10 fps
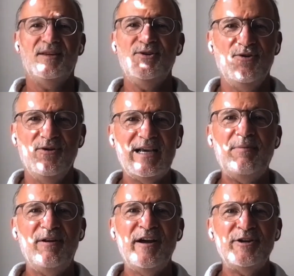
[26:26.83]
you know, a
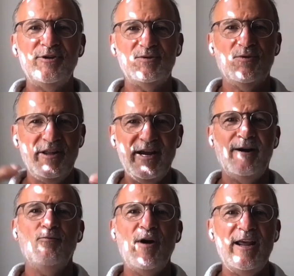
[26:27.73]
couple of hundreds were
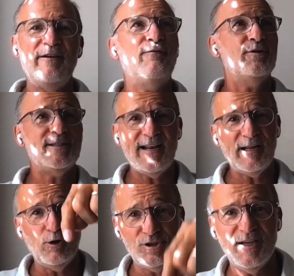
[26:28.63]
there waiting for Santa
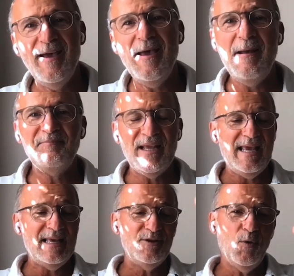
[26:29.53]
Claus.
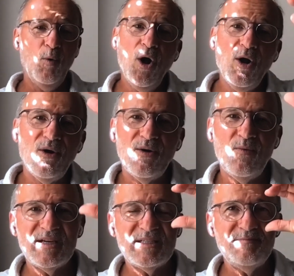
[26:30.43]
The wall
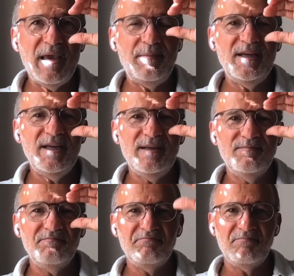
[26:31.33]
was
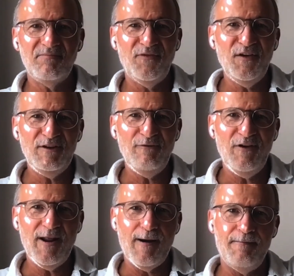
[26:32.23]
maybe 15
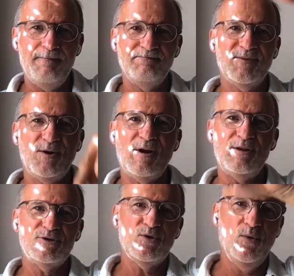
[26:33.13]
feet up
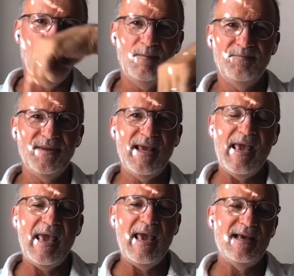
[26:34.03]
around the school.
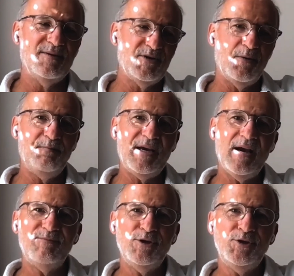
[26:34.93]
So pick
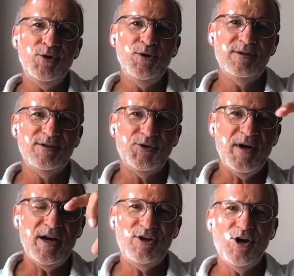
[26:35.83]
yeah. up the dude
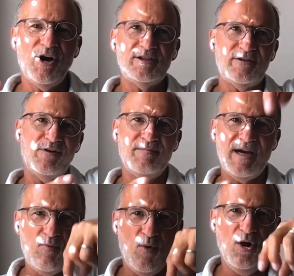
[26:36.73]
300 yards from
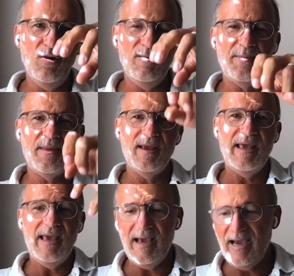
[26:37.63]
that wall.
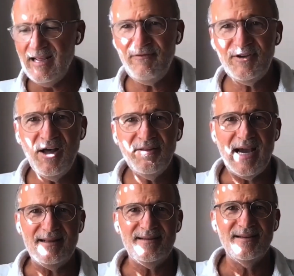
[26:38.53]
I never done
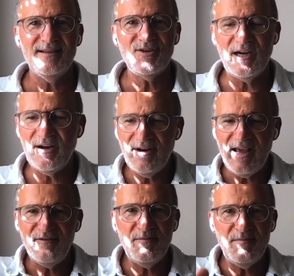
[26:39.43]
that. So I don't
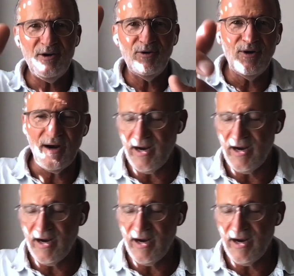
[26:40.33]
have a mirror.